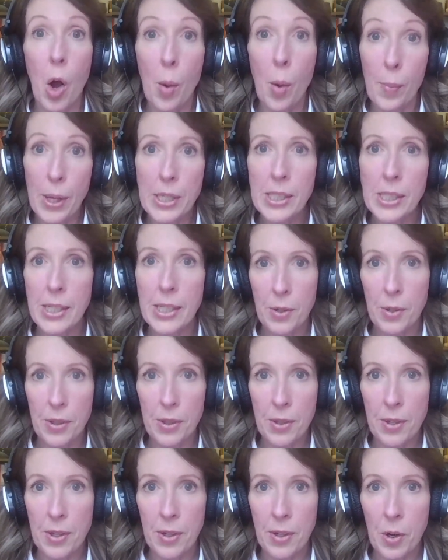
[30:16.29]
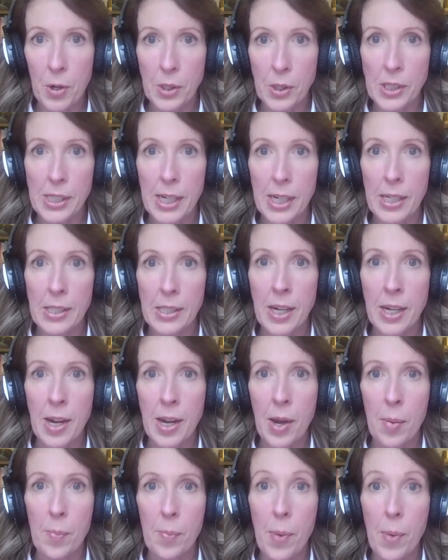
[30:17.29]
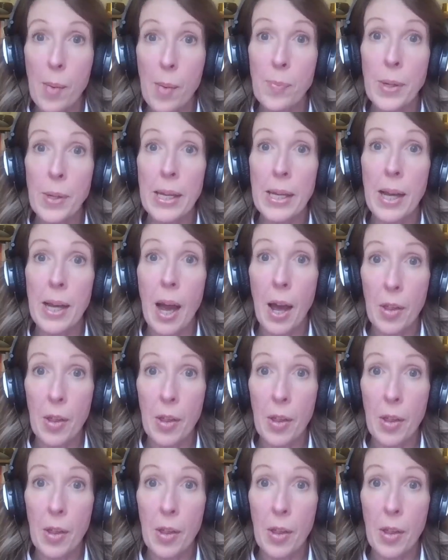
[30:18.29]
commenting on that content might be